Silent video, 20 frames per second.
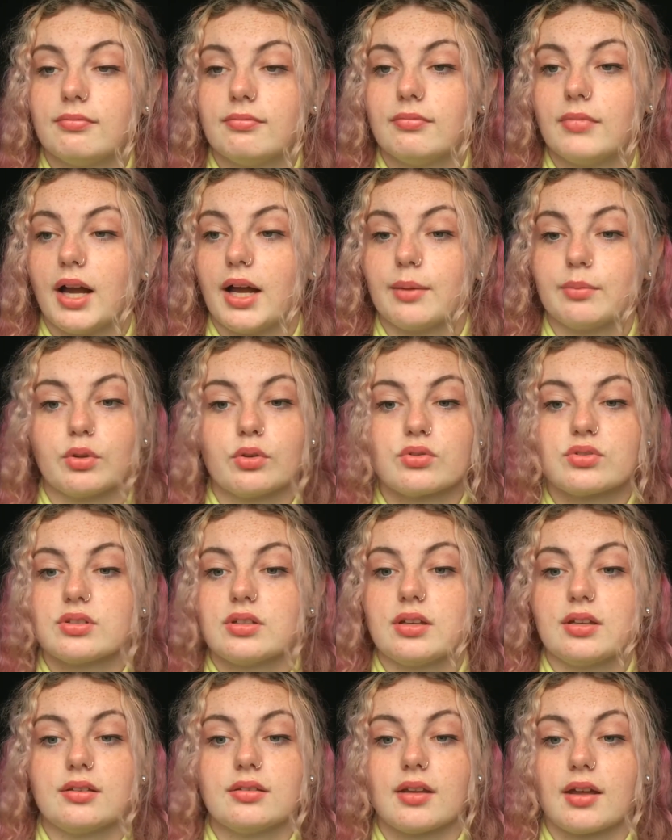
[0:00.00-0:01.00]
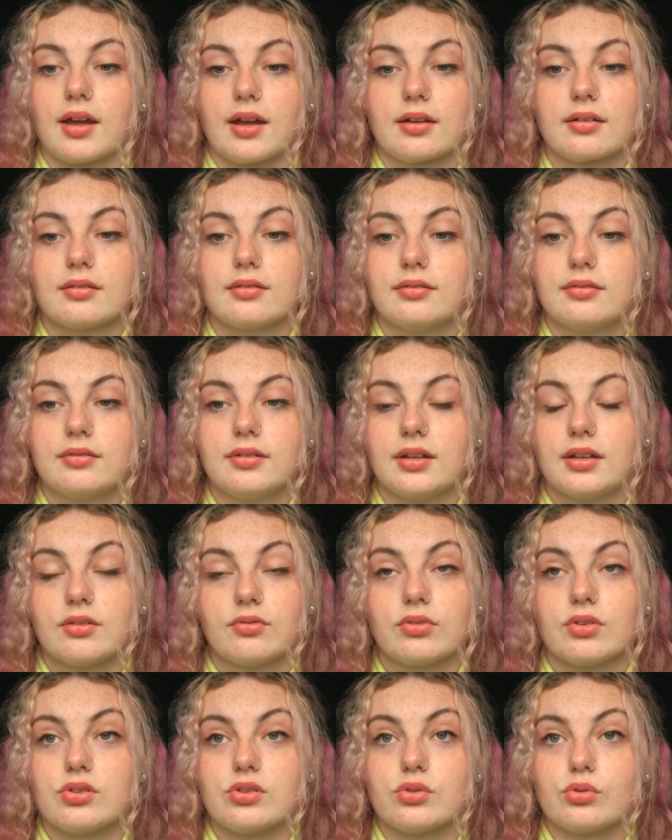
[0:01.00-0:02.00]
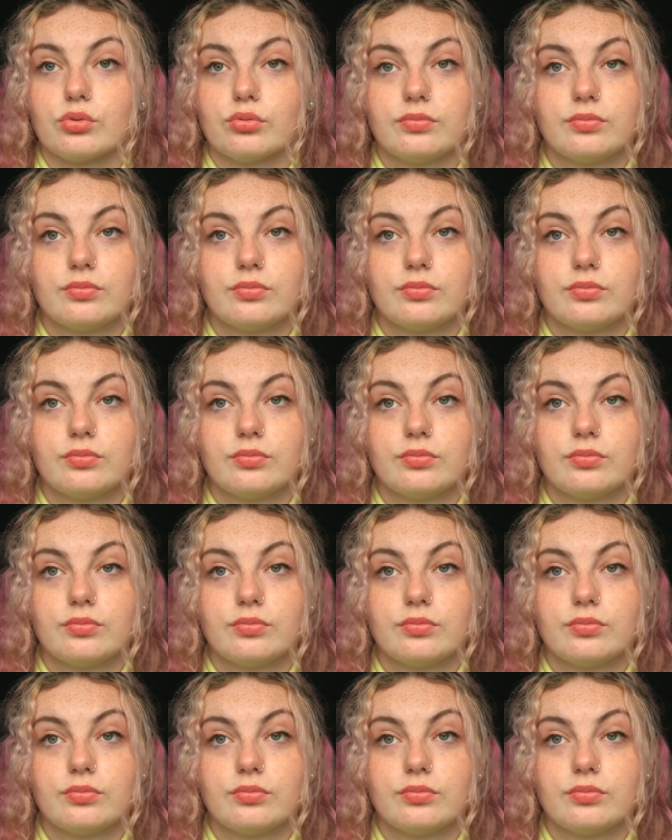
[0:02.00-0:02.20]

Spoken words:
I'm not saying that in a video.